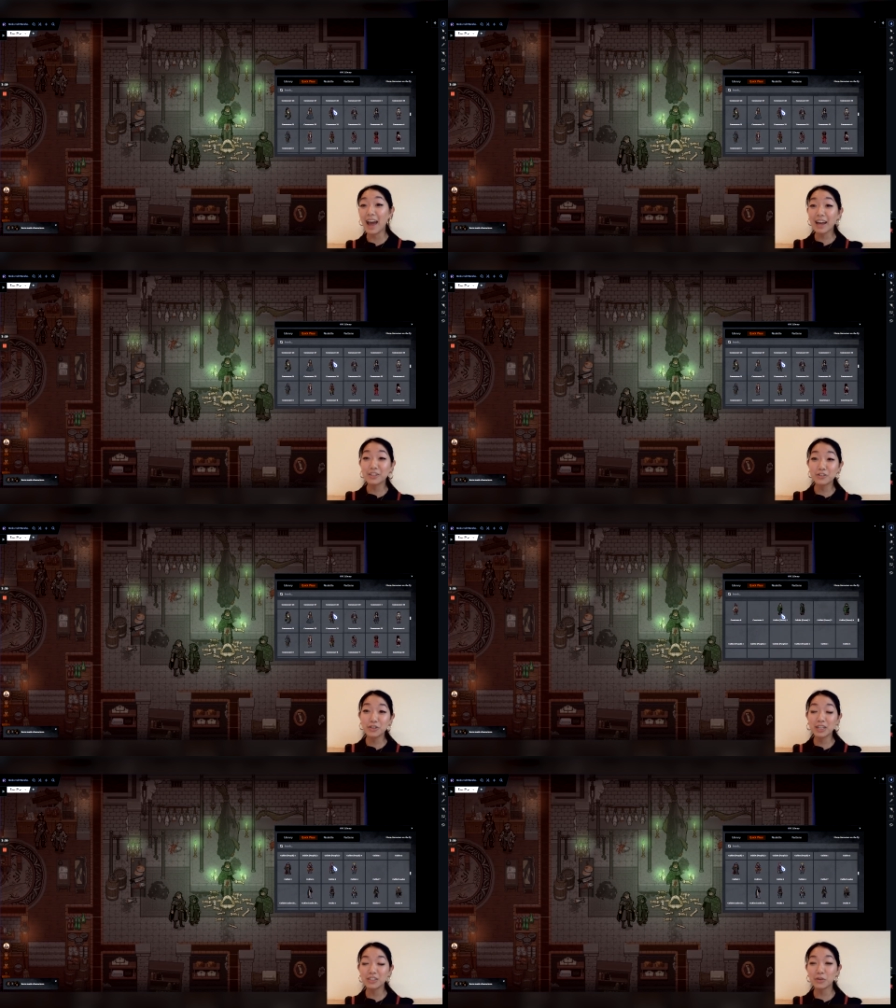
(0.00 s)

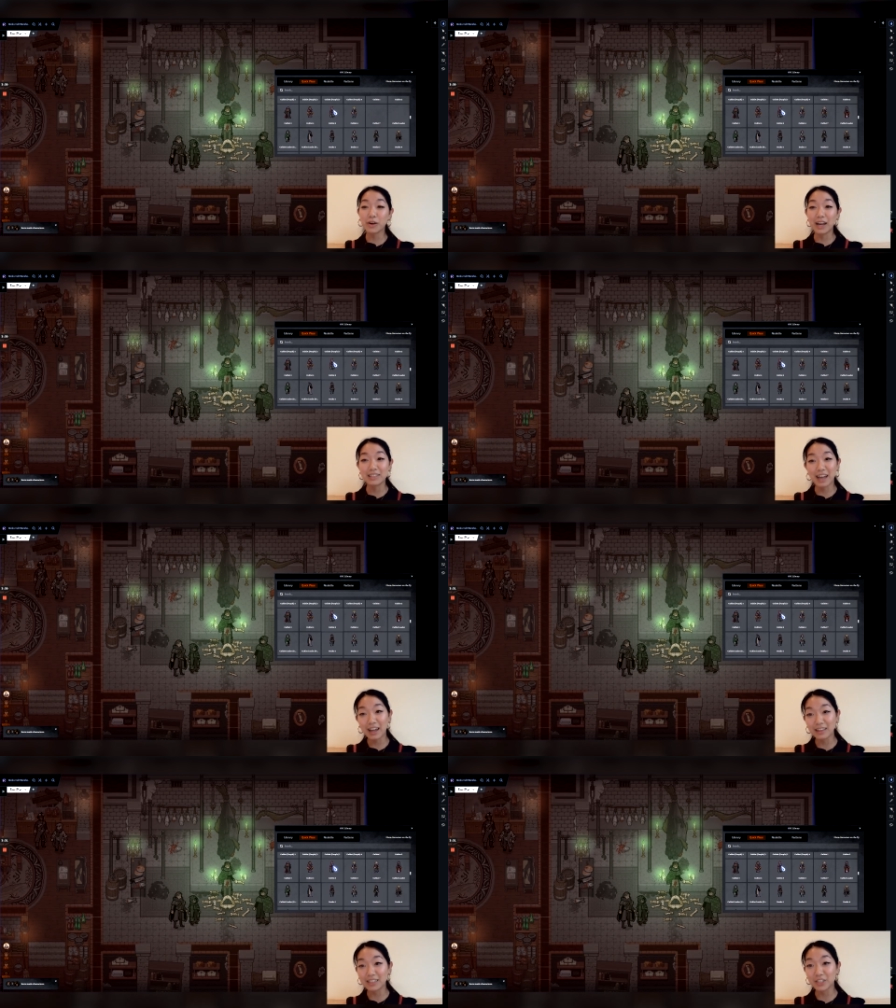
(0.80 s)
extras, or as I
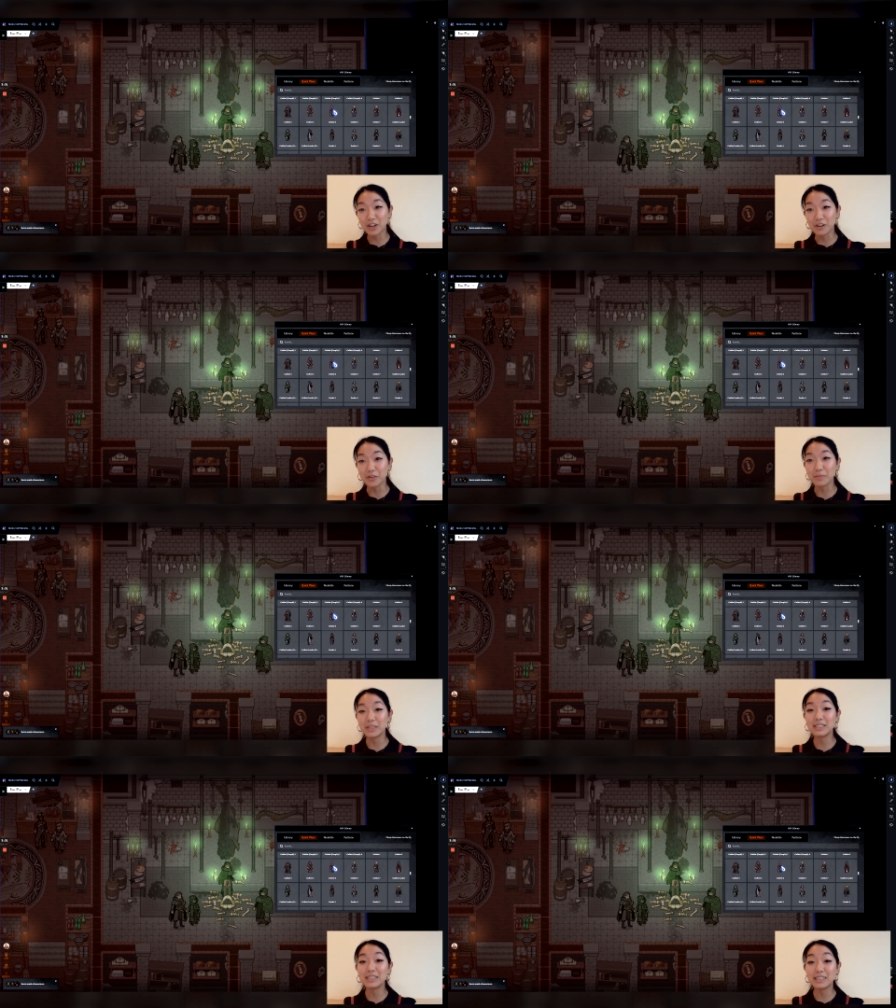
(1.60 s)
like to call them,
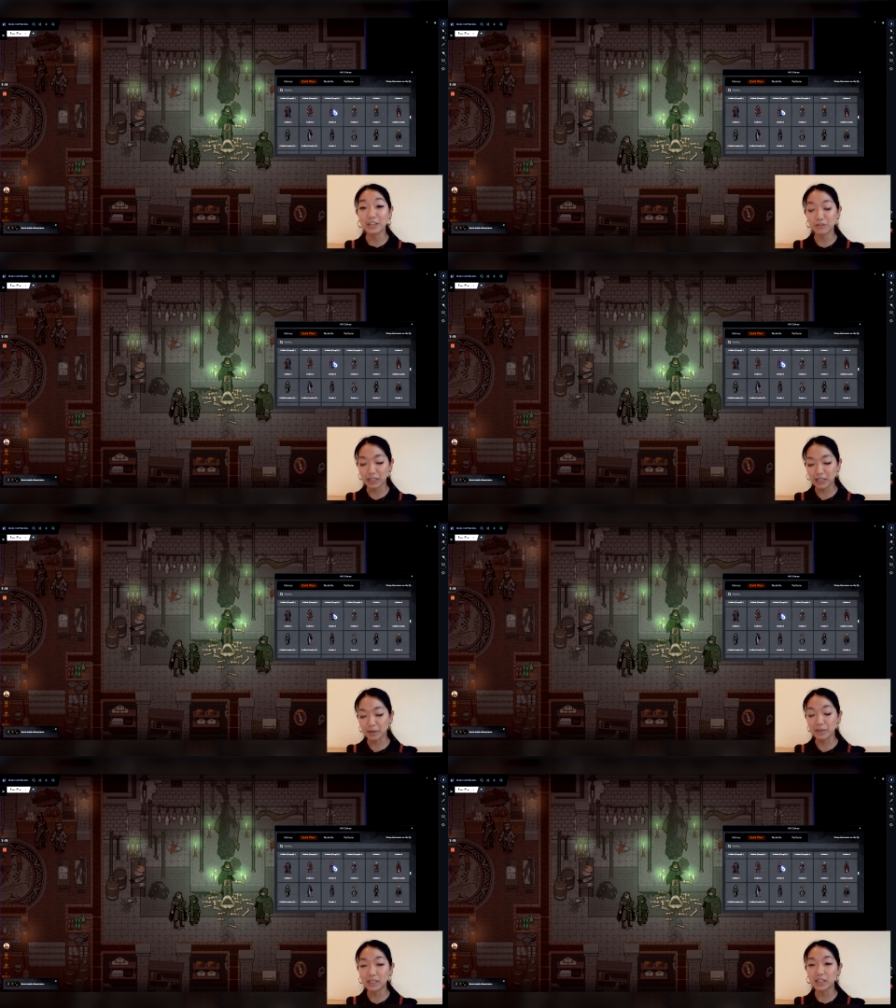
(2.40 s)
set dressing
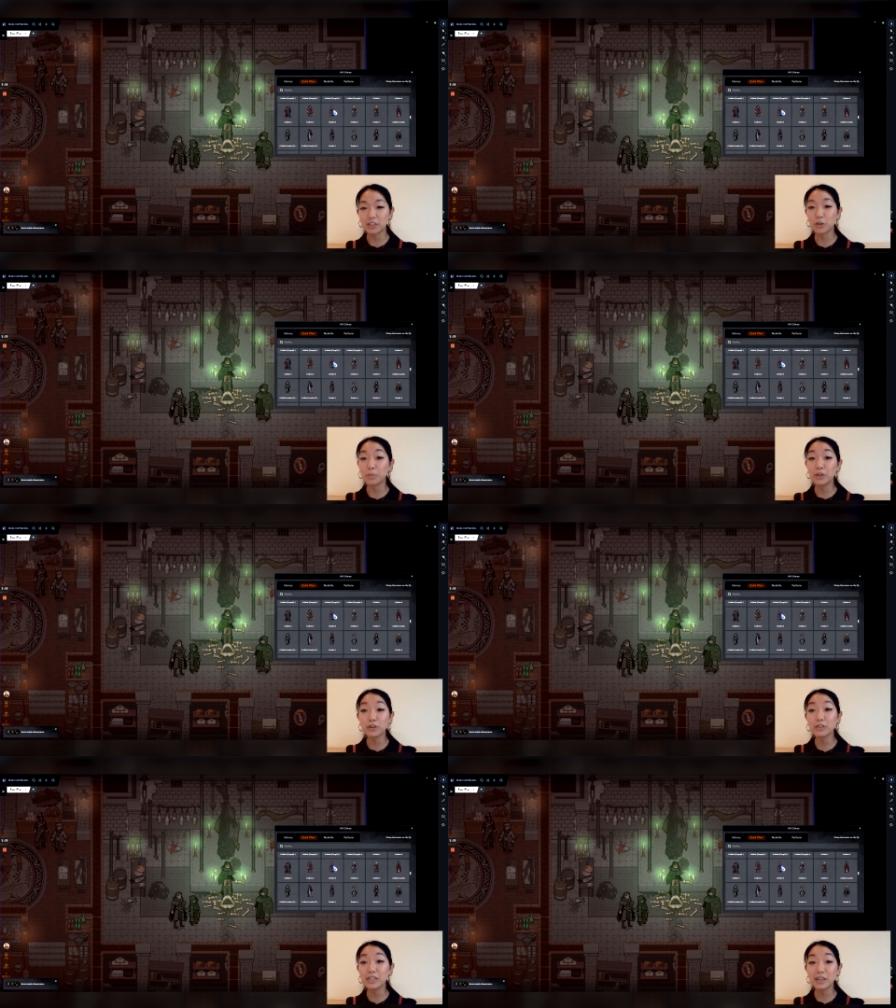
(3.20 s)
NPCs. They're
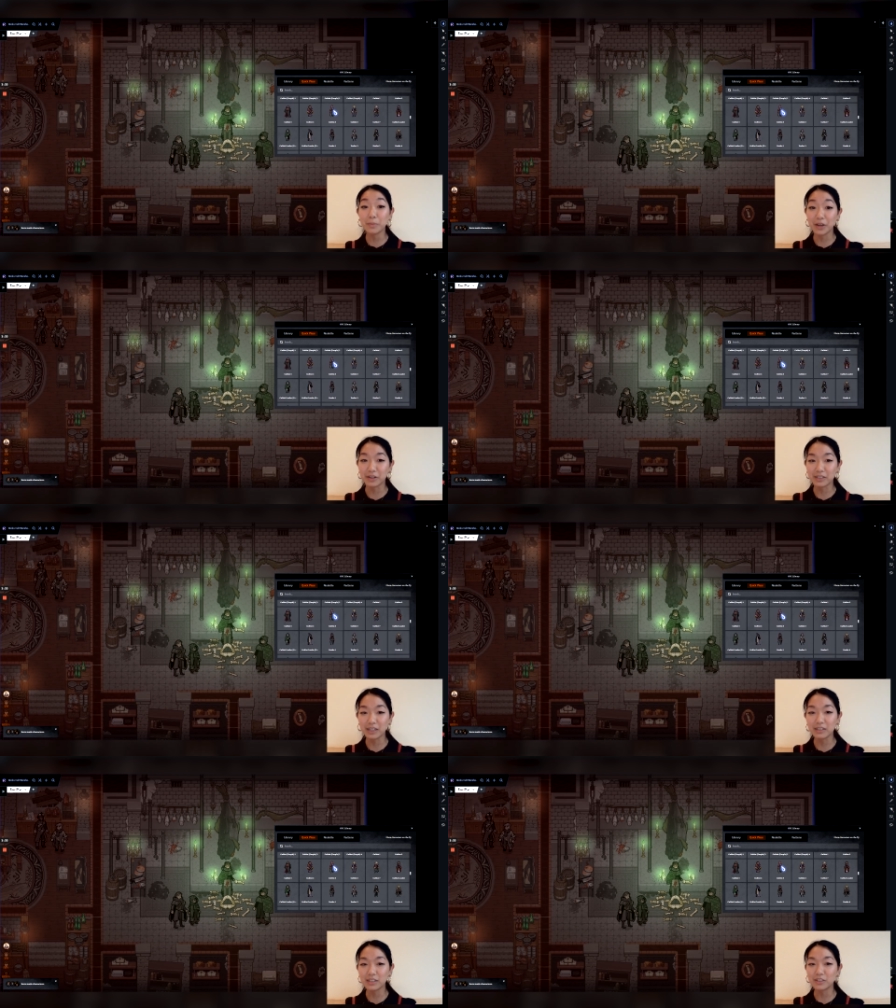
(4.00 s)
purely
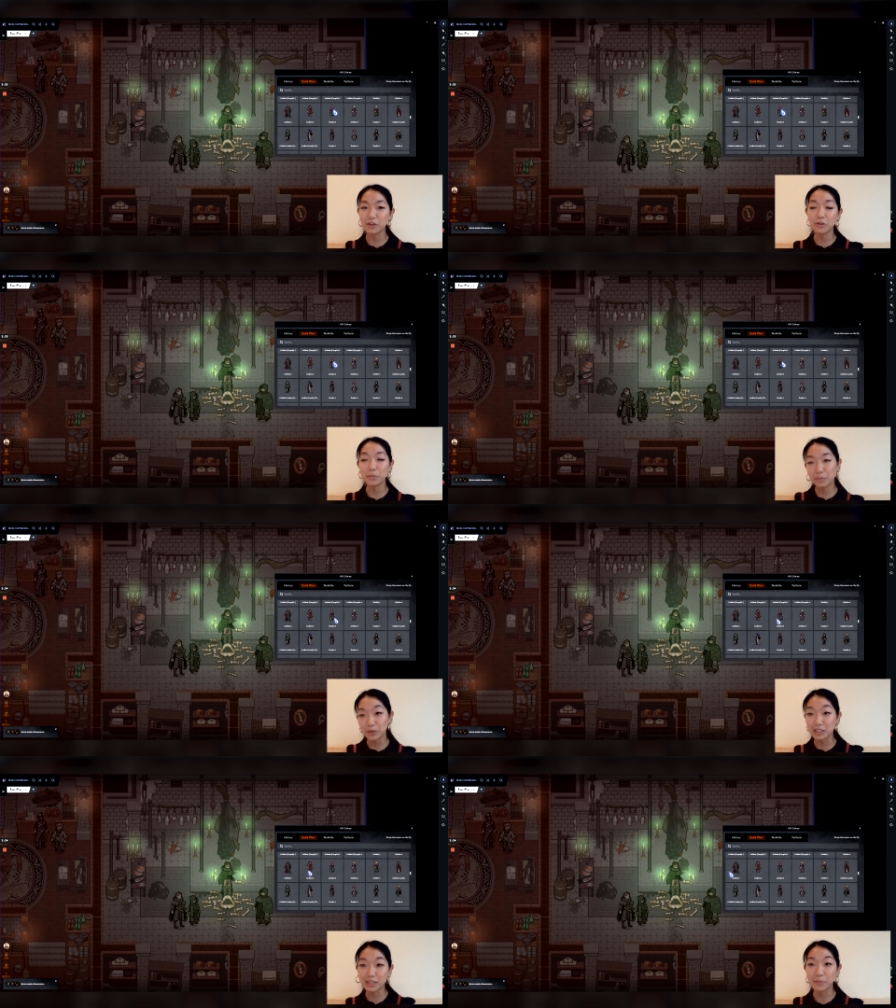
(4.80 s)
appearances, and so you can put
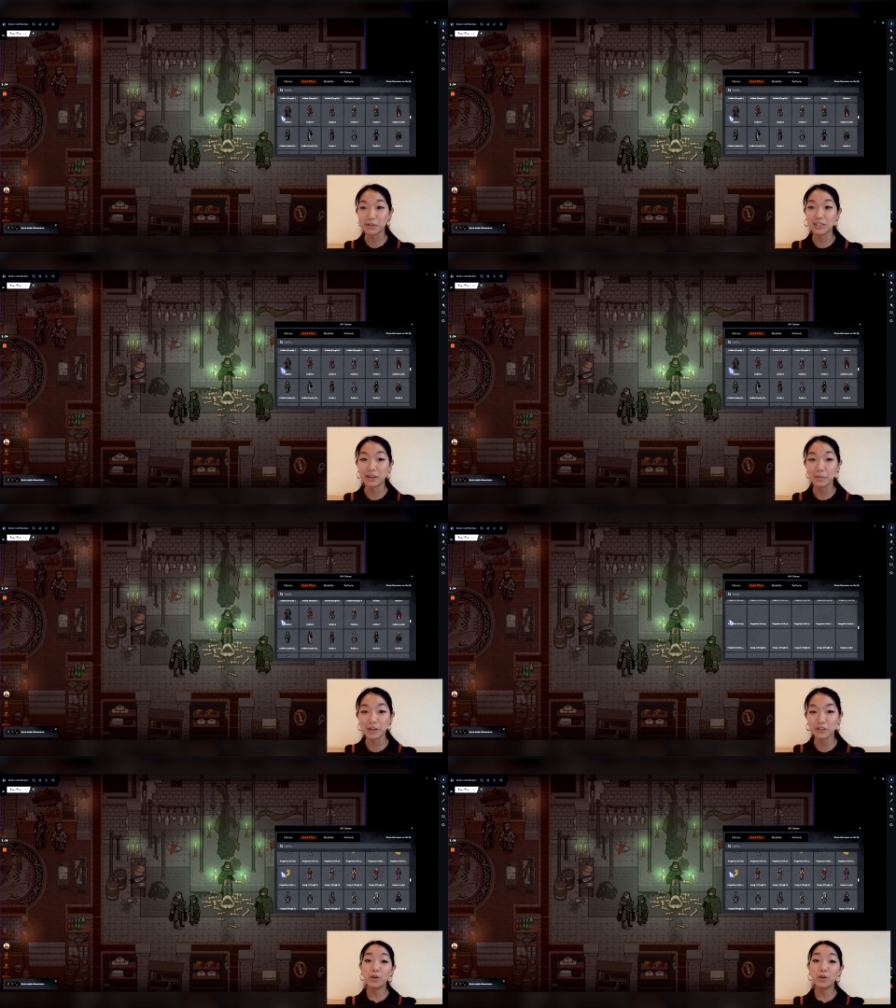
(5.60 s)
the same person down a bunch.